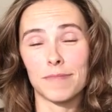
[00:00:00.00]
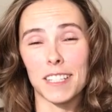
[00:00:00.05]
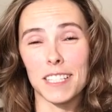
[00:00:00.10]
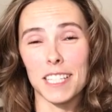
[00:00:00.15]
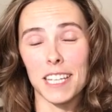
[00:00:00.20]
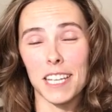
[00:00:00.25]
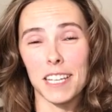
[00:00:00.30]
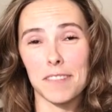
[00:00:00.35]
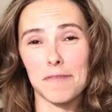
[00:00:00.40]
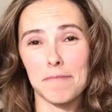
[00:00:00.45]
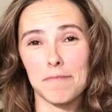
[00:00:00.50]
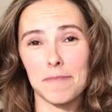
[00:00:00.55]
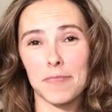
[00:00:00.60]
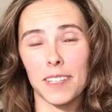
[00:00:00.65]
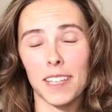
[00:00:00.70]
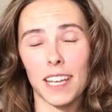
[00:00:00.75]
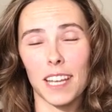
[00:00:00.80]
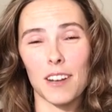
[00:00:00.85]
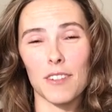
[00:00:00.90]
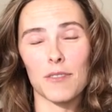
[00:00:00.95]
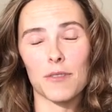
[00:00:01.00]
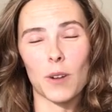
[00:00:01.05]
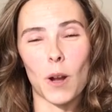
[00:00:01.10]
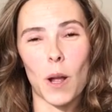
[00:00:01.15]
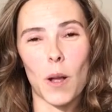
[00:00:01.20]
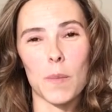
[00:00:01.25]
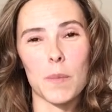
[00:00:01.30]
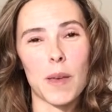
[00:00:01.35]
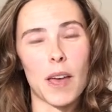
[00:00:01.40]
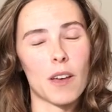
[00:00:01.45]
That's it. You can get it
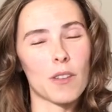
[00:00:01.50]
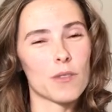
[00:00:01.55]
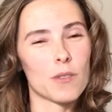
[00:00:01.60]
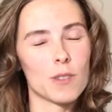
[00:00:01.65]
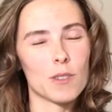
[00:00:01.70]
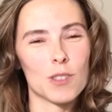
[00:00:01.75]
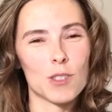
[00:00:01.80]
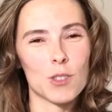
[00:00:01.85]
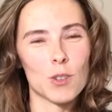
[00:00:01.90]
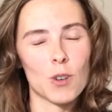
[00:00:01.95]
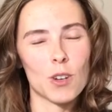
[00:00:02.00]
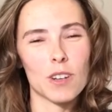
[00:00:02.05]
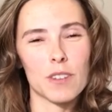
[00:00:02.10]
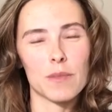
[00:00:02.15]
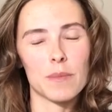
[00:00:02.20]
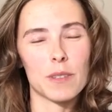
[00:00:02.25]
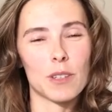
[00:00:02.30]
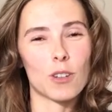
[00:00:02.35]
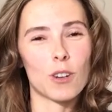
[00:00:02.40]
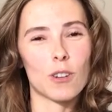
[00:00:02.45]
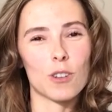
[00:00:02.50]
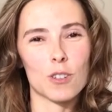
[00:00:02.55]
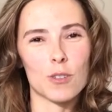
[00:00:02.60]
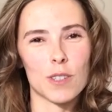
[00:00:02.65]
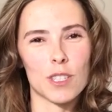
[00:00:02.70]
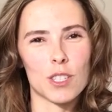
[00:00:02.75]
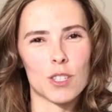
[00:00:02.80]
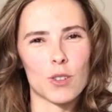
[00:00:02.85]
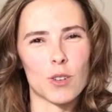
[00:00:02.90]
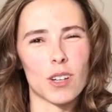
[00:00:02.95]
from health food store, from the
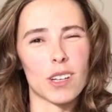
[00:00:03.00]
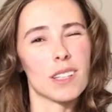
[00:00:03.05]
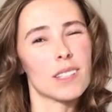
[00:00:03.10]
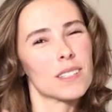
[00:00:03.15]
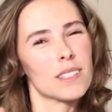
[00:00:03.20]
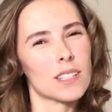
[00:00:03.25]
grocery store.